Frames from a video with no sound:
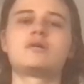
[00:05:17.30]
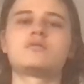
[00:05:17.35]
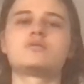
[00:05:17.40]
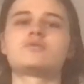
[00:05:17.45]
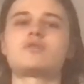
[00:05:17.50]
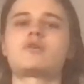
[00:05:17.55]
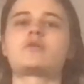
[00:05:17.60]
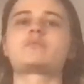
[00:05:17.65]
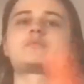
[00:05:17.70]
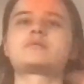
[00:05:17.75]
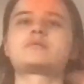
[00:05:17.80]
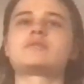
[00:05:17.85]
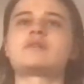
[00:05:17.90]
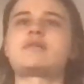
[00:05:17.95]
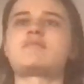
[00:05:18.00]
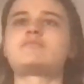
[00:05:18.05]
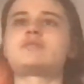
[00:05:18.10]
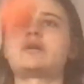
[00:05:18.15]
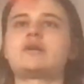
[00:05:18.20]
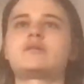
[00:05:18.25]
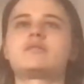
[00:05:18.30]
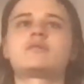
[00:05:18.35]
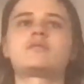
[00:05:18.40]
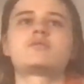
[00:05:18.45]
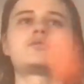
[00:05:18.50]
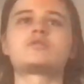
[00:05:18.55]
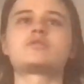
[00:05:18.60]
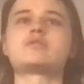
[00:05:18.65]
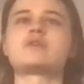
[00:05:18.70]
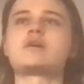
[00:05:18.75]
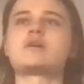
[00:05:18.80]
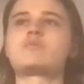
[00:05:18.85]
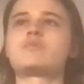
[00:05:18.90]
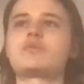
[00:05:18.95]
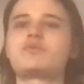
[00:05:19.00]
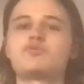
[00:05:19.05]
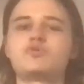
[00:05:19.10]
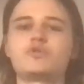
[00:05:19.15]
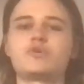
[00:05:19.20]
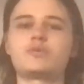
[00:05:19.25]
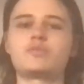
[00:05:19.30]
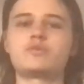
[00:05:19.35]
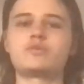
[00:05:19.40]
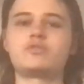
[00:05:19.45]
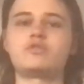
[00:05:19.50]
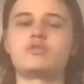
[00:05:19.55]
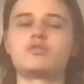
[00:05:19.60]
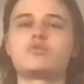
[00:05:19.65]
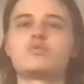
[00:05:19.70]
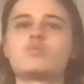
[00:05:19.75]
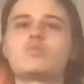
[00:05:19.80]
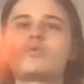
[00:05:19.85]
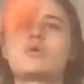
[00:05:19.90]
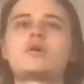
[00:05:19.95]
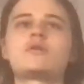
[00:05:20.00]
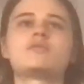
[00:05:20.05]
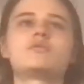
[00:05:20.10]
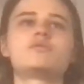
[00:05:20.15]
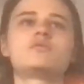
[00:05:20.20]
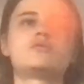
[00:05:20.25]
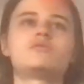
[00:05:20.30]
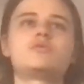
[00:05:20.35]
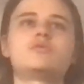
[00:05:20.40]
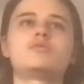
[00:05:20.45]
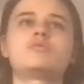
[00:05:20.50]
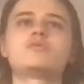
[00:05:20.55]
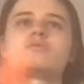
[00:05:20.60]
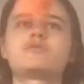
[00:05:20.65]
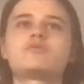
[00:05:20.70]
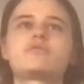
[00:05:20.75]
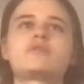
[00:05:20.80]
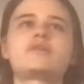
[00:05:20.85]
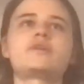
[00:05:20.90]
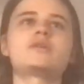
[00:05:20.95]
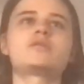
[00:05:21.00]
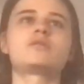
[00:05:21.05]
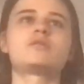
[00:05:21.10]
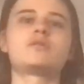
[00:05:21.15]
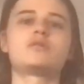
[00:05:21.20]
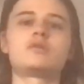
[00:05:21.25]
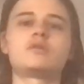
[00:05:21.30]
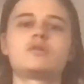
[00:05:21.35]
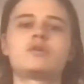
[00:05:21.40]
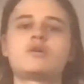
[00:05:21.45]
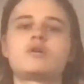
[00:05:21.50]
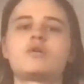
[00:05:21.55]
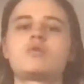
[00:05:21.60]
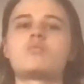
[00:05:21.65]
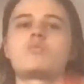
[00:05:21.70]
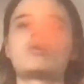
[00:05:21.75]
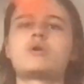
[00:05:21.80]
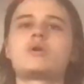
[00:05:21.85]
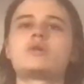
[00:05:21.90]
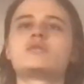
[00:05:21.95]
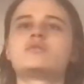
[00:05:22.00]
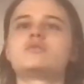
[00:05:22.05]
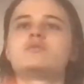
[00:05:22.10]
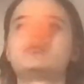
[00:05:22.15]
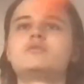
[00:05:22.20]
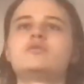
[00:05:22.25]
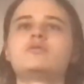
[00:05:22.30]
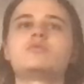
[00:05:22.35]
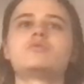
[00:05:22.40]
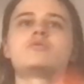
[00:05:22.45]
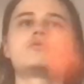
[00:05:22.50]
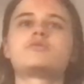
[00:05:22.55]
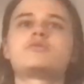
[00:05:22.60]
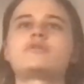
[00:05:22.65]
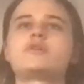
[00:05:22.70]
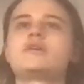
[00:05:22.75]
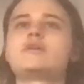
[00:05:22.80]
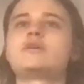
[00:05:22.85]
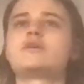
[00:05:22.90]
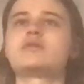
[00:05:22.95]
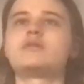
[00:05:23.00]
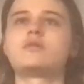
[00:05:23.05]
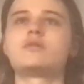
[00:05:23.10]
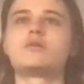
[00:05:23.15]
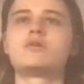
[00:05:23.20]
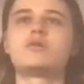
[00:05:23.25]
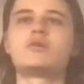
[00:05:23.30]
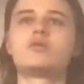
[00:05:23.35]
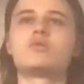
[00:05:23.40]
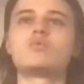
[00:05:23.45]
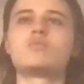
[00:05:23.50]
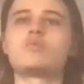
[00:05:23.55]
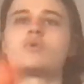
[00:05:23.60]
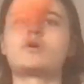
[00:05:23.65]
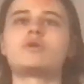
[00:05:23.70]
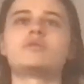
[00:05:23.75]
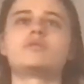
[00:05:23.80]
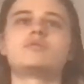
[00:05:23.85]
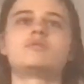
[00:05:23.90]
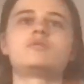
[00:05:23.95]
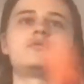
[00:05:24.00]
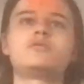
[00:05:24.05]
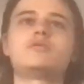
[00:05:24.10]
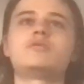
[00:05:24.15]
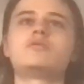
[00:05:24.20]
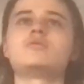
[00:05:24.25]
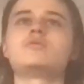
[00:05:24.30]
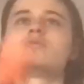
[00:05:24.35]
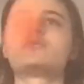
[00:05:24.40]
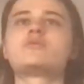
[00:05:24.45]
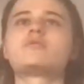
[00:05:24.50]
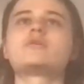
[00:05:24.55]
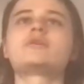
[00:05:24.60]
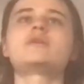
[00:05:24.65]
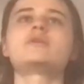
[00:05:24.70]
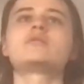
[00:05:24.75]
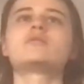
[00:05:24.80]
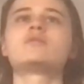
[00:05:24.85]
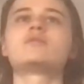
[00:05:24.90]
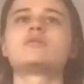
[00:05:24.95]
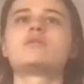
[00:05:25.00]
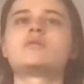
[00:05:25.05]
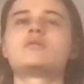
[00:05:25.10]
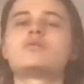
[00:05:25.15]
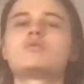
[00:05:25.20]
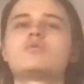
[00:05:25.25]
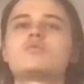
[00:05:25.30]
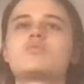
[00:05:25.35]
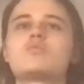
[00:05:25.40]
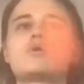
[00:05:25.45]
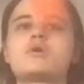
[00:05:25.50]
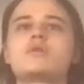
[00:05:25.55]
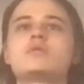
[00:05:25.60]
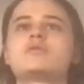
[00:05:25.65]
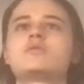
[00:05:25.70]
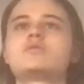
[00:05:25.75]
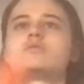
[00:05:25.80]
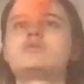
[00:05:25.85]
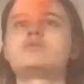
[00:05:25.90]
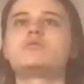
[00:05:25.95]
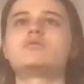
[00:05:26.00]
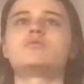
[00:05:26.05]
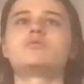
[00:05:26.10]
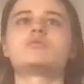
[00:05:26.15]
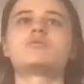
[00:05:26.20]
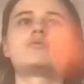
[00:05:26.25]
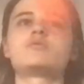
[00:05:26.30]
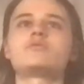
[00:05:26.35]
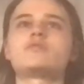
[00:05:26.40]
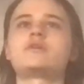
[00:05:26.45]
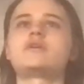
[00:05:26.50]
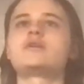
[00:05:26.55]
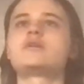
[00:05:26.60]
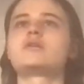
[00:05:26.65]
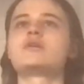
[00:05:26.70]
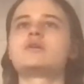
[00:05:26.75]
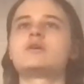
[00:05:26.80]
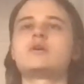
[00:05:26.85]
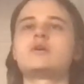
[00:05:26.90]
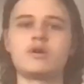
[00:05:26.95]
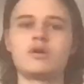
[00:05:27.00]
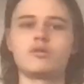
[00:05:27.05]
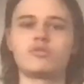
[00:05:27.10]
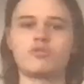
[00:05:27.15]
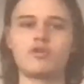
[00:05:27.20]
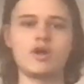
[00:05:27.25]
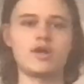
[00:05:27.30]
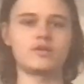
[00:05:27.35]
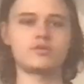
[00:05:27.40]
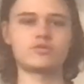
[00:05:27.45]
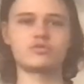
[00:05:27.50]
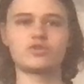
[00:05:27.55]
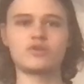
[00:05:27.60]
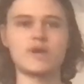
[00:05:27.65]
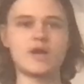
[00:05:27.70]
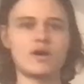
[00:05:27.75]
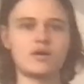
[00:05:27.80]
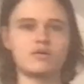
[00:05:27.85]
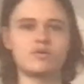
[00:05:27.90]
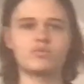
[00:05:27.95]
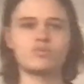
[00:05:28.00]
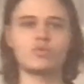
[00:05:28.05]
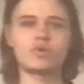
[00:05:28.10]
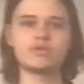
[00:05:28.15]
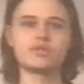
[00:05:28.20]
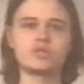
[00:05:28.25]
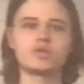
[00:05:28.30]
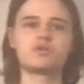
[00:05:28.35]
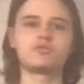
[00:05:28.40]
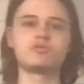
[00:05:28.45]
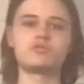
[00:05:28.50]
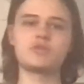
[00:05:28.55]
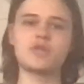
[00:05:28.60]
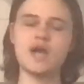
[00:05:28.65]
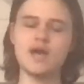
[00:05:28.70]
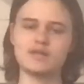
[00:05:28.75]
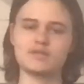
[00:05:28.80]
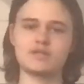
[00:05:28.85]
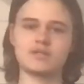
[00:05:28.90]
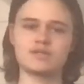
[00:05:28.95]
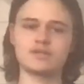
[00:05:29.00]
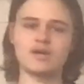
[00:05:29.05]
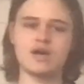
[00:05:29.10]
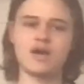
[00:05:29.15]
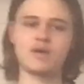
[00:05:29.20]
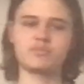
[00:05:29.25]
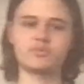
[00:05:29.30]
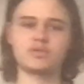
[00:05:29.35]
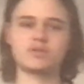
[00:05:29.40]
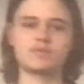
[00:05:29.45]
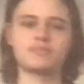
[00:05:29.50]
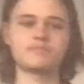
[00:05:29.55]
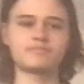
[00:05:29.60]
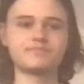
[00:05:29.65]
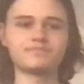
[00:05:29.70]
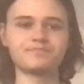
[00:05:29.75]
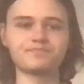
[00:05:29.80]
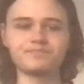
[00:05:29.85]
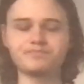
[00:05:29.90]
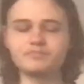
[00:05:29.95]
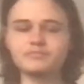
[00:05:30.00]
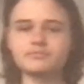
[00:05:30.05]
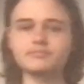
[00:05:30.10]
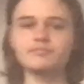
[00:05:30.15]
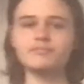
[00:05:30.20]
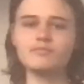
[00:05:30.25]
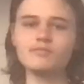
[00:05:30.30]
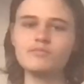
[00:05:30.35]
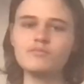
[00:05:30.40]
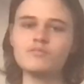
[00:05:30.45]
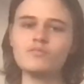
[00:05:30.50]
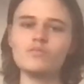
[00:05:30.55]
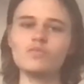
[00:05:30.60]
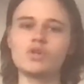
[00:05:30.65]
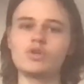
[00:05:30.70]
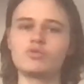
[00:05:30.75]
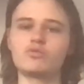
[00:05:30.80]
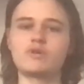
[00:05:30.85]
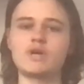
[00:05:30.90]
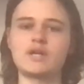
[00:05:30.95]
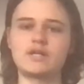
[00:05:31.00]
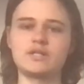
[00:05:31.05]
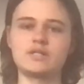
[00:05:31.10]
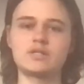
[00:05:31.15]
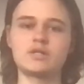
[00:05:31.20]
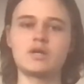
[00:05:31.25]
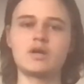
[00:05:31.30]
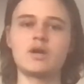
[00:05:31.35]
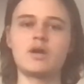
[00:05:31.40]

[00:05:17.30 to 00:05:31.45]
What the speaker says: starting with left hand, just like we were doing with 2. 1, 2, 3, 1, 2, 3, 1, 2, 3, 1, 2, 3. Great, so now once you can do that 10 times, you're ready